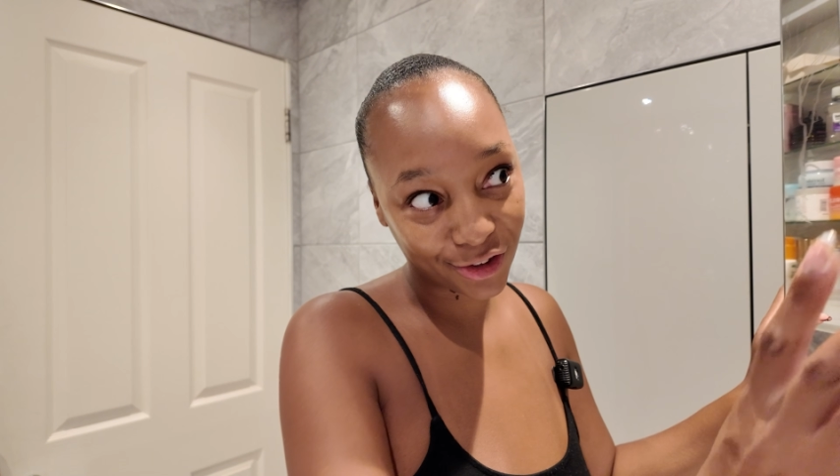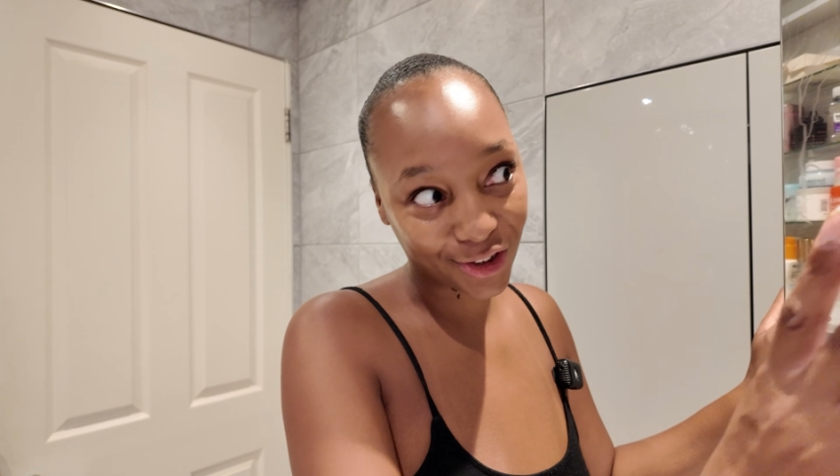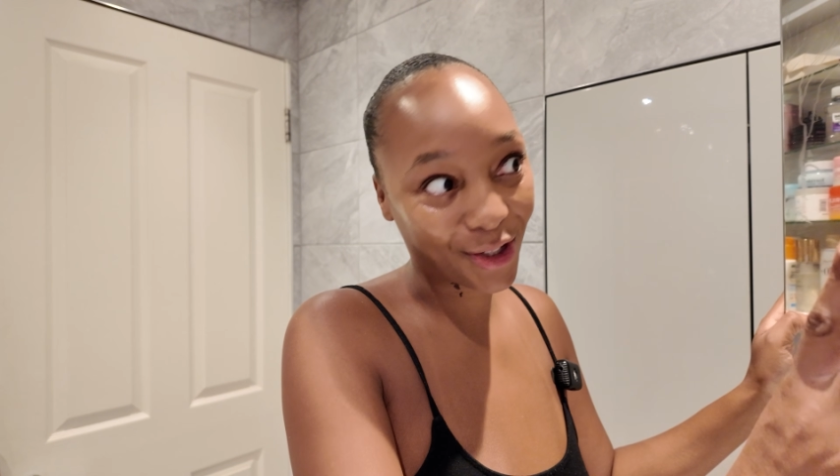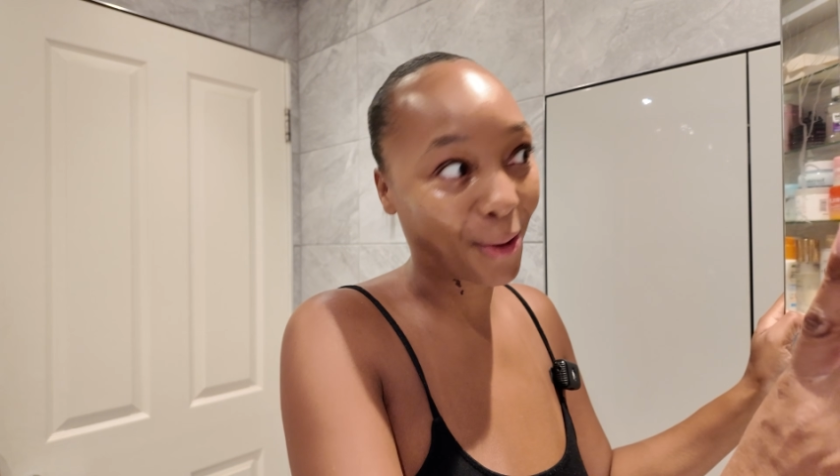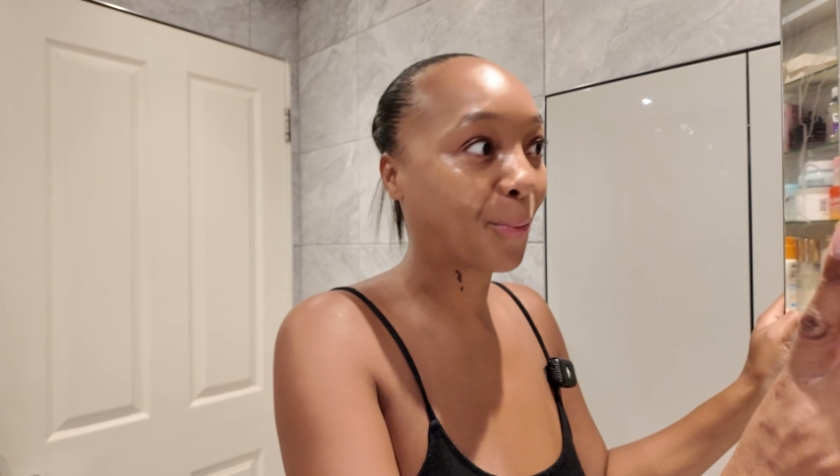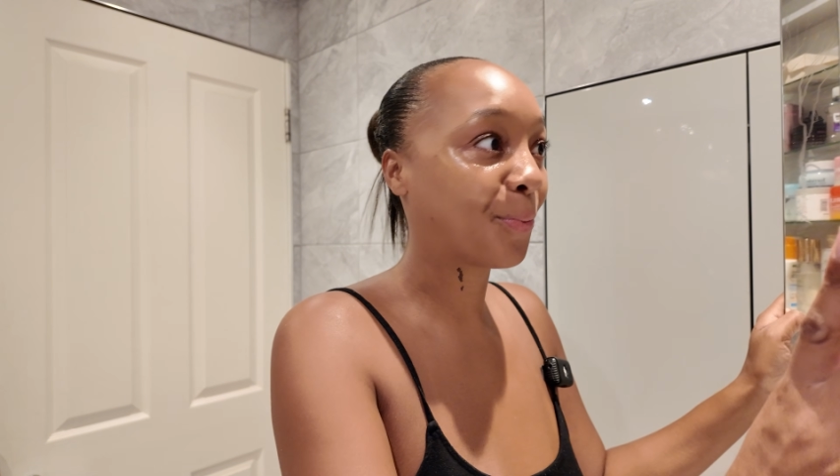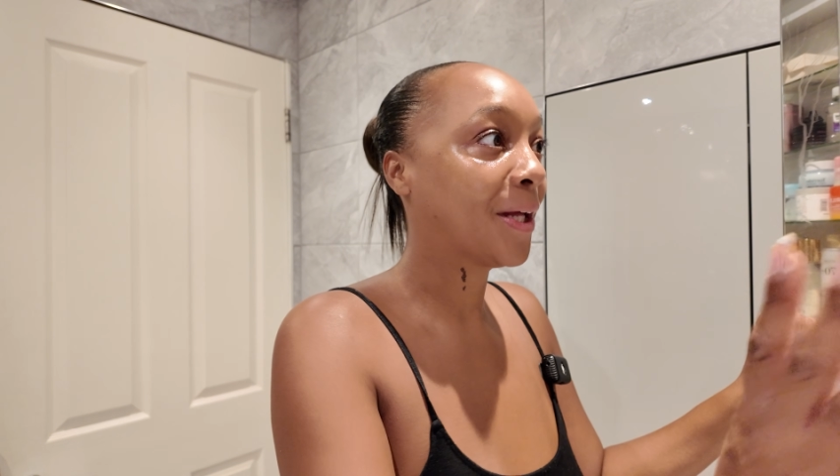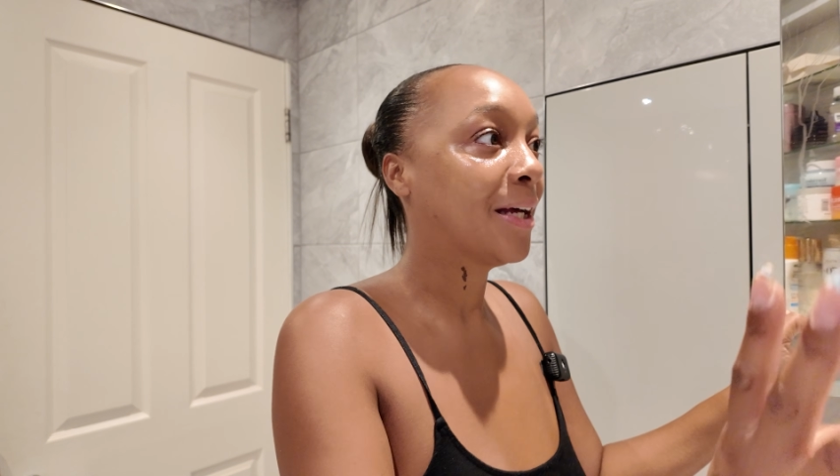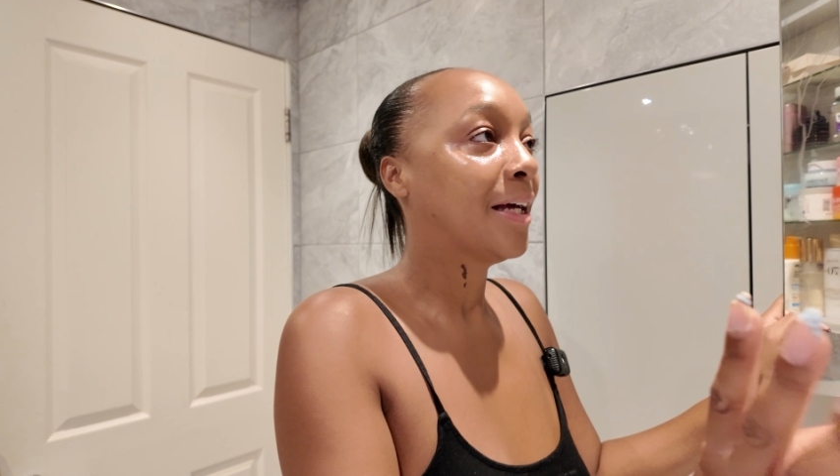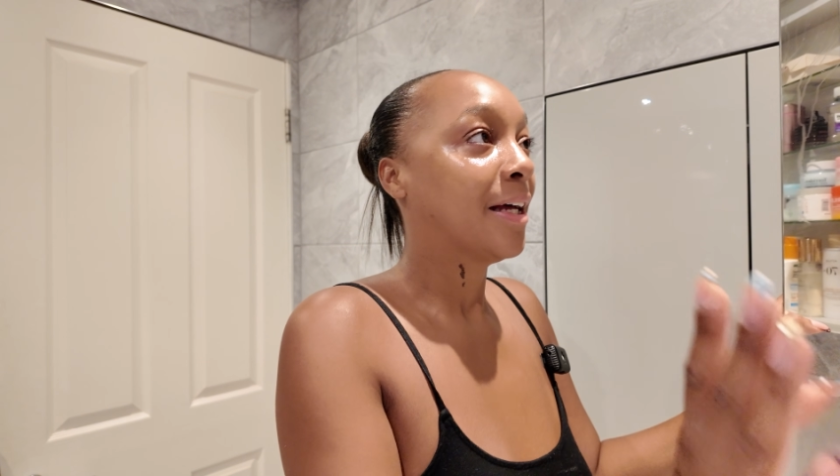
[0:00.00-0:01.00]
So
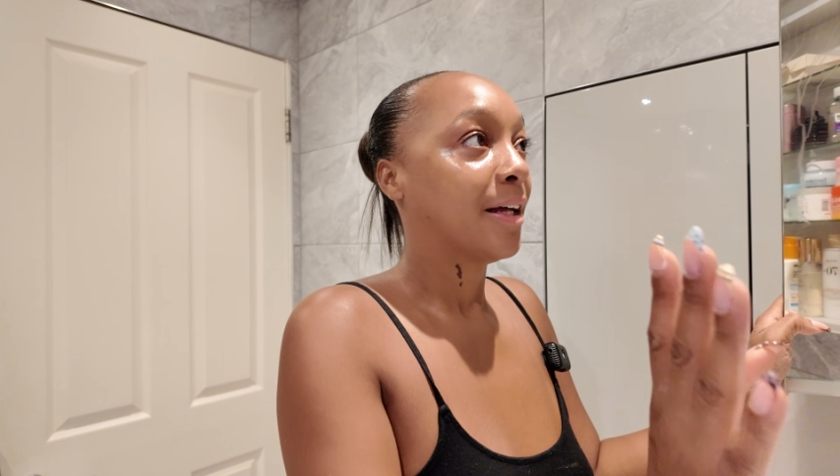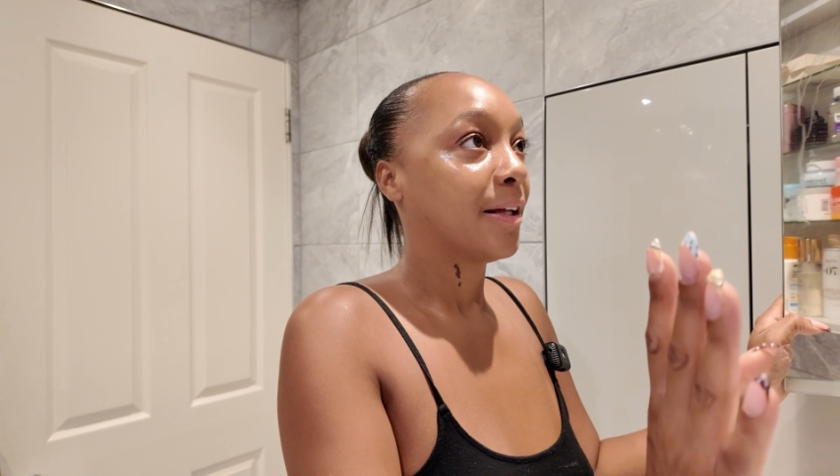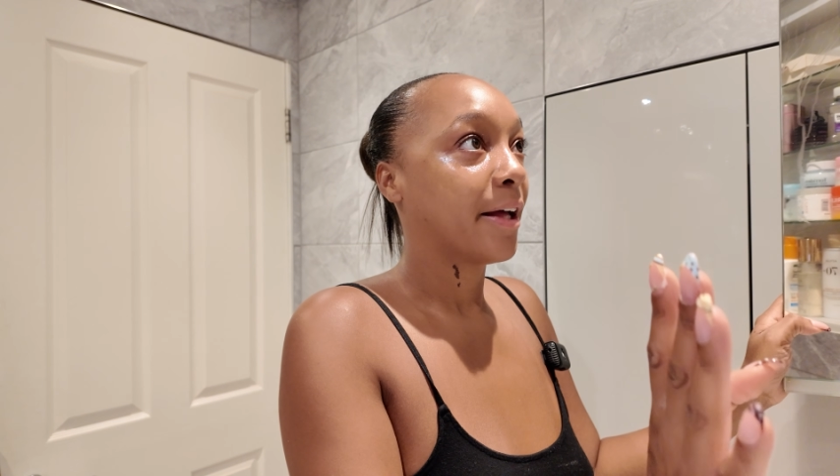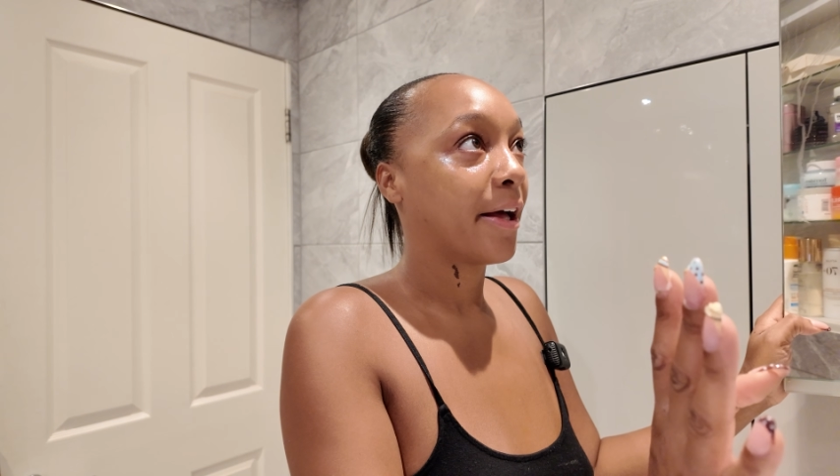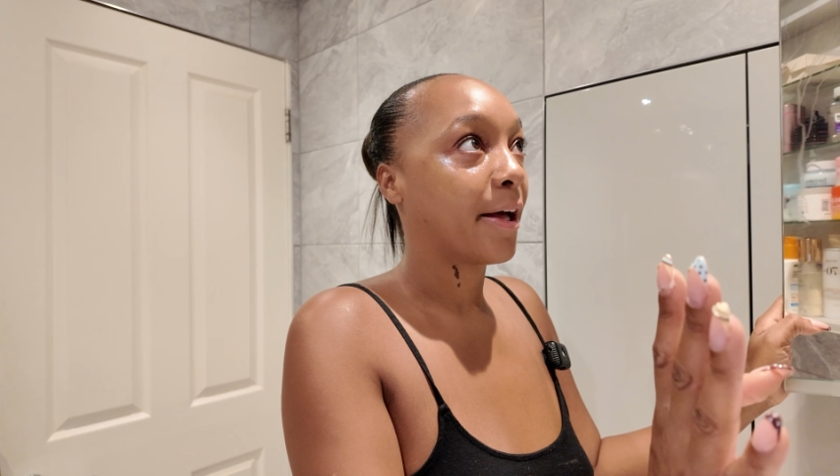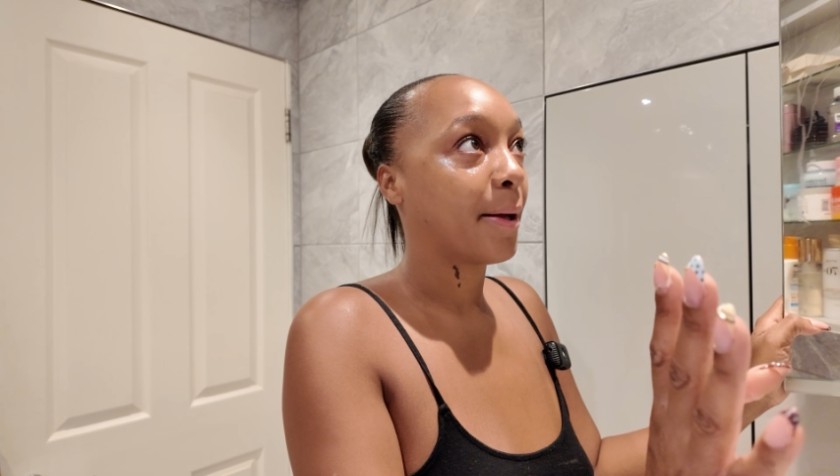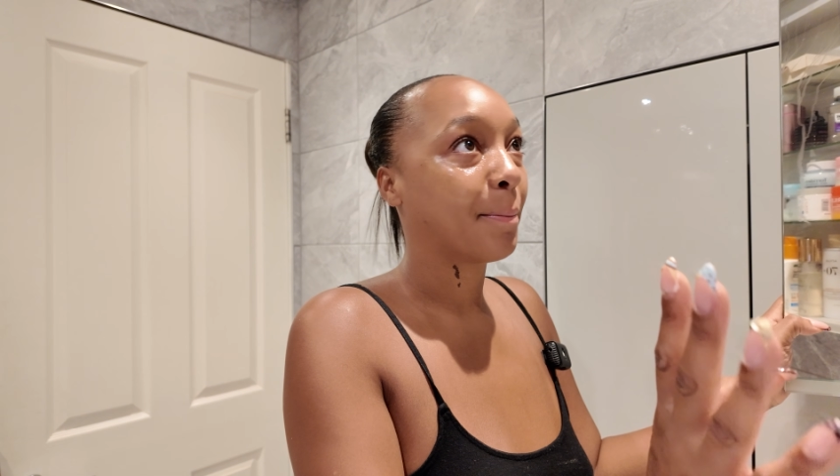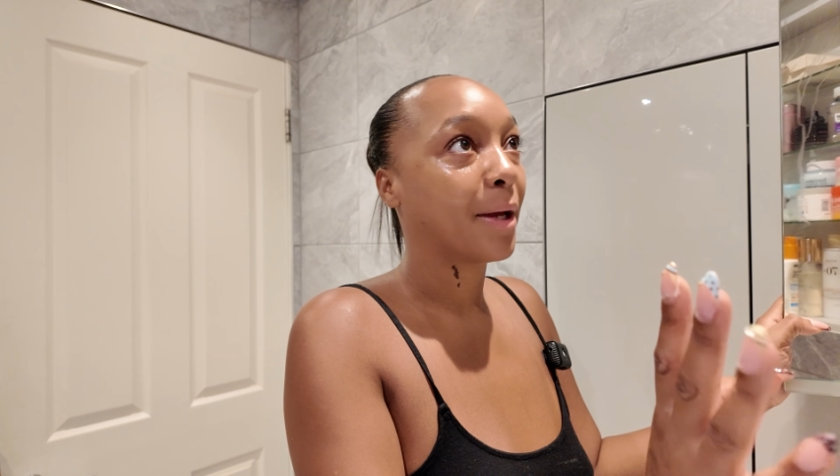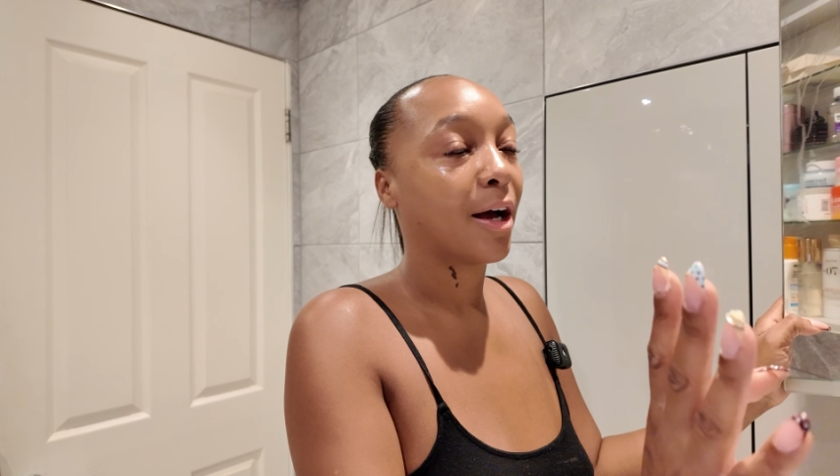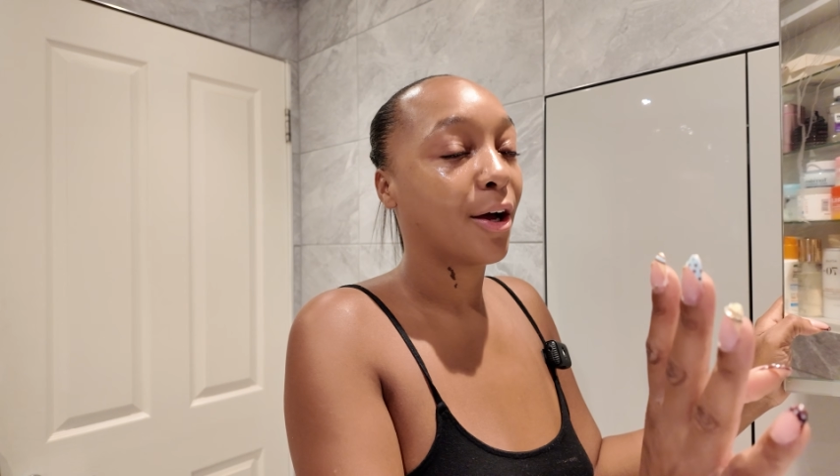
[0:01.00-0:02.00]
I